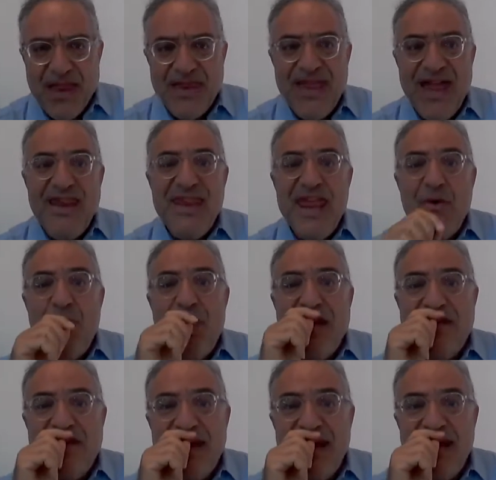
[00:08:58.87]
Then they
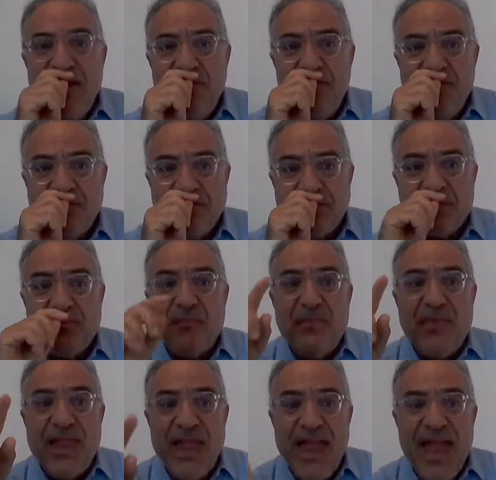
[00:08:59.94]
went in
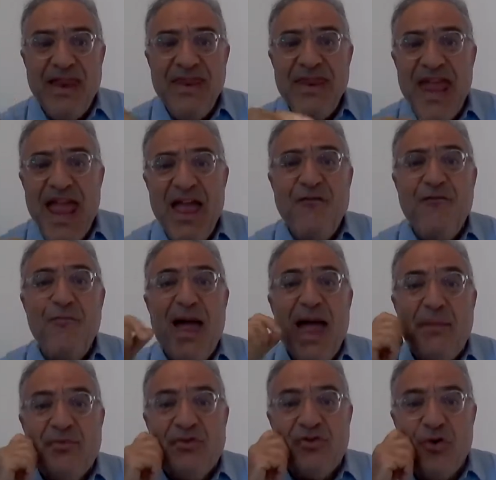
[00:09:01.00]
and they have
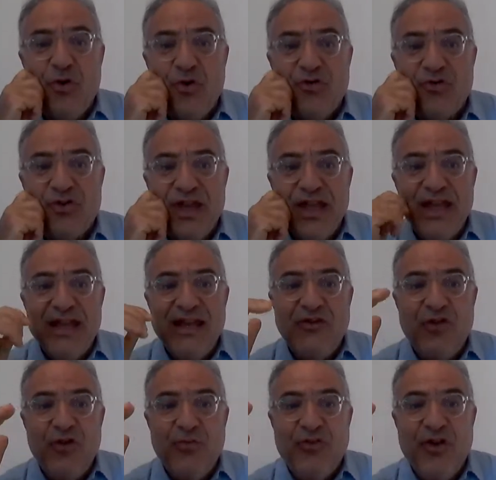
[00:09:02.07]
mapped those in
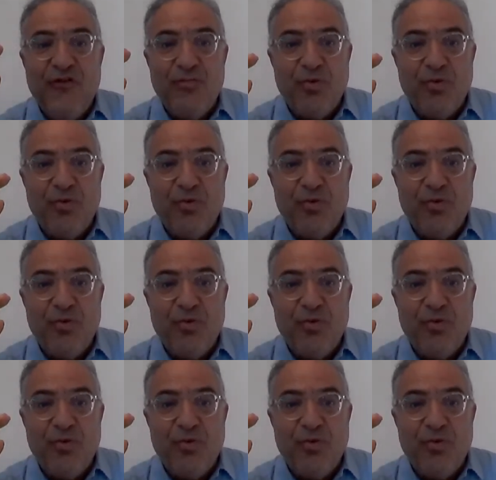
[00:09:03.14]
terms of